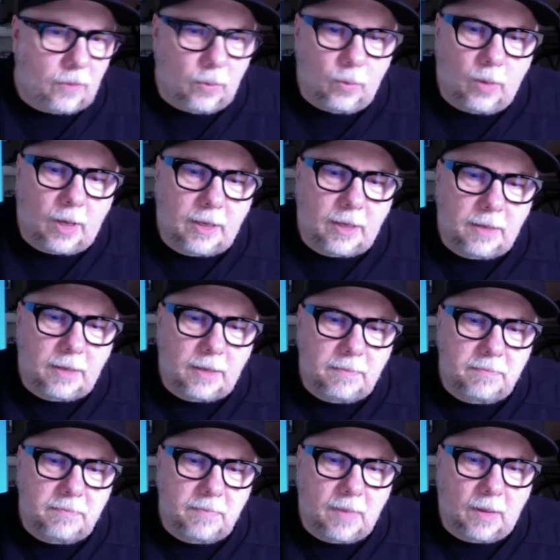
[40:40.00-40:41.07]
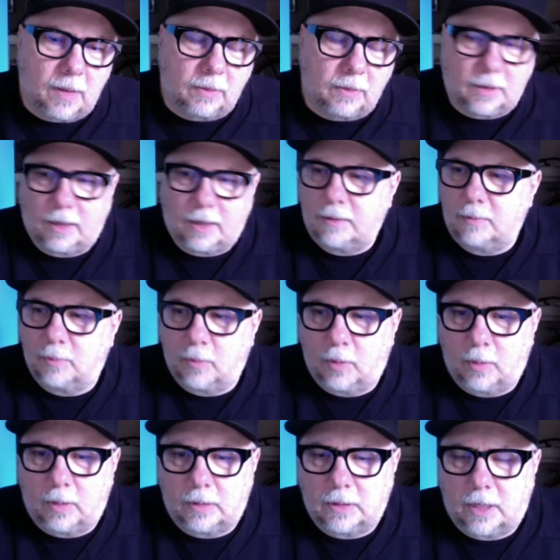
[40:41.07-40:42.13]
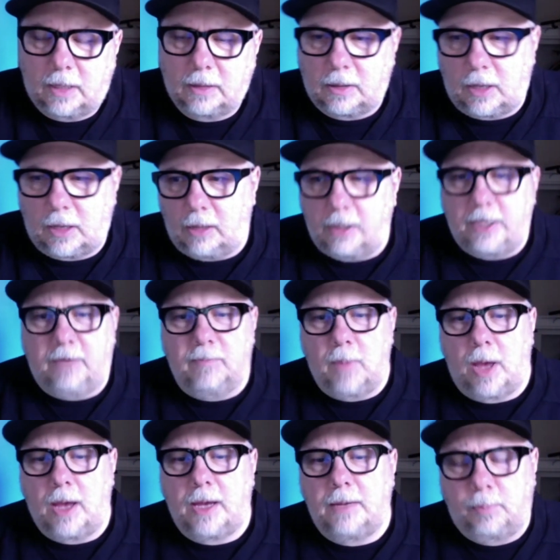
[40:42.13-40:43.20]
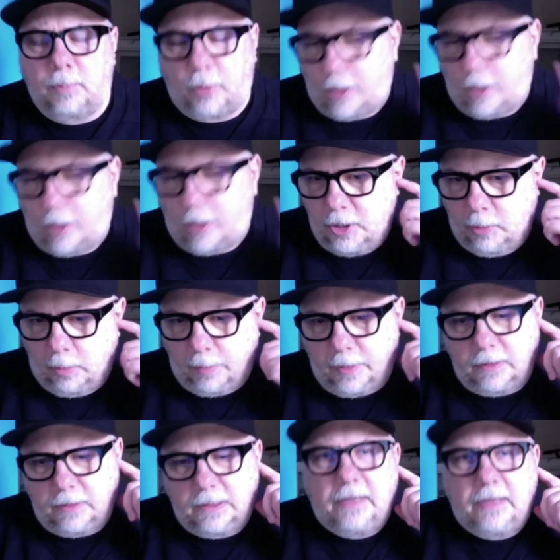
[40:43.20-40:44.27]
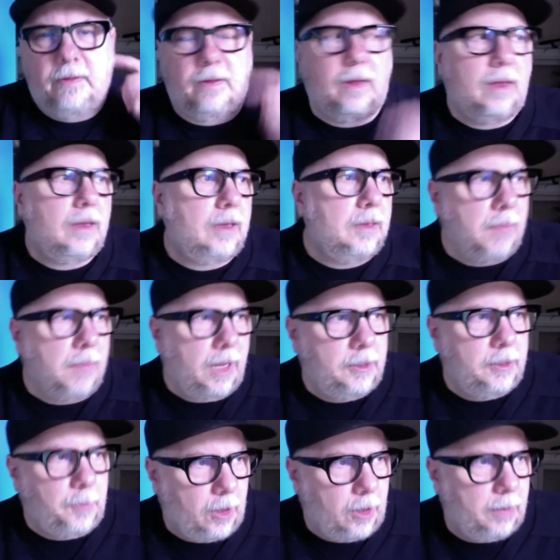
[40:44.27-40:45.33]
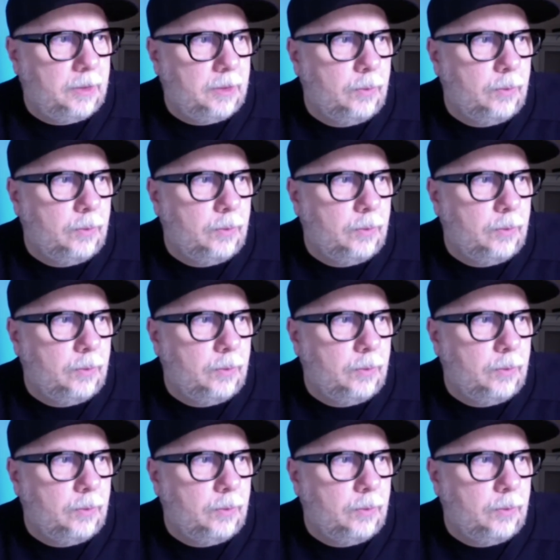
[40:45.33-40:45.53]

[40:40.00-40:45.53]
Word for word: um, a colleague of mine, Brian Huberman, he's uh, in my department.